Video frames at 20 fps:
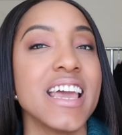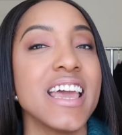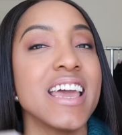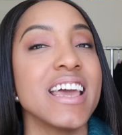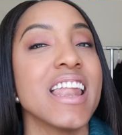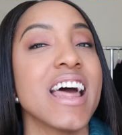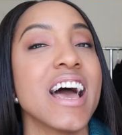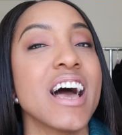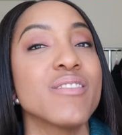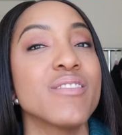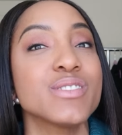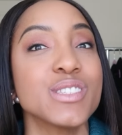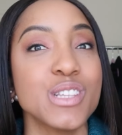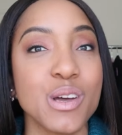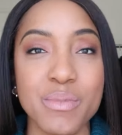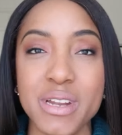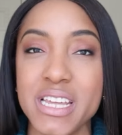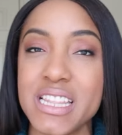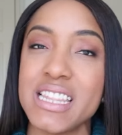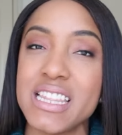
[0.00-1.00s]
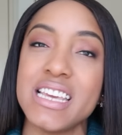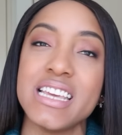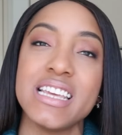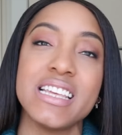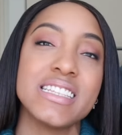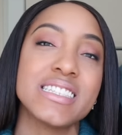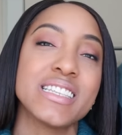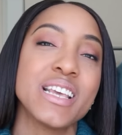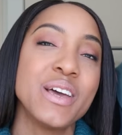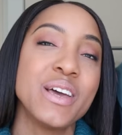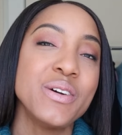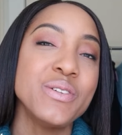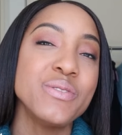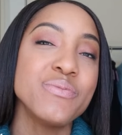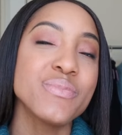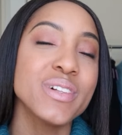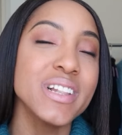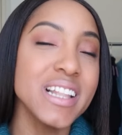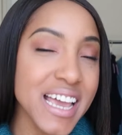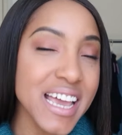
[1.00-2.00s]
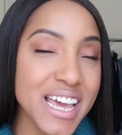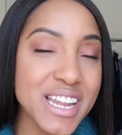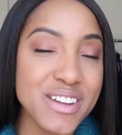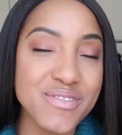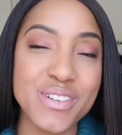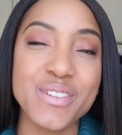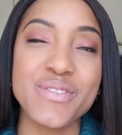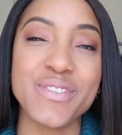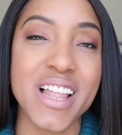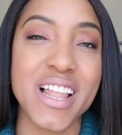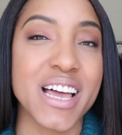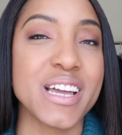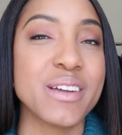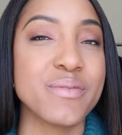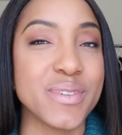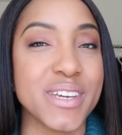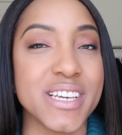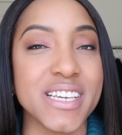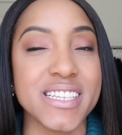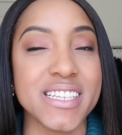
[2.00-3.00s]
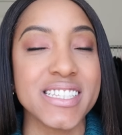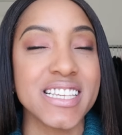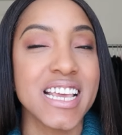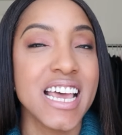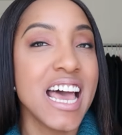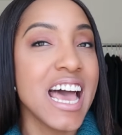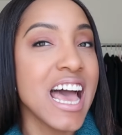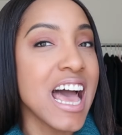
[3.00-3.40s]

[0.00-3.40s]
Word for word: and I have so many things planned for Vlogmas.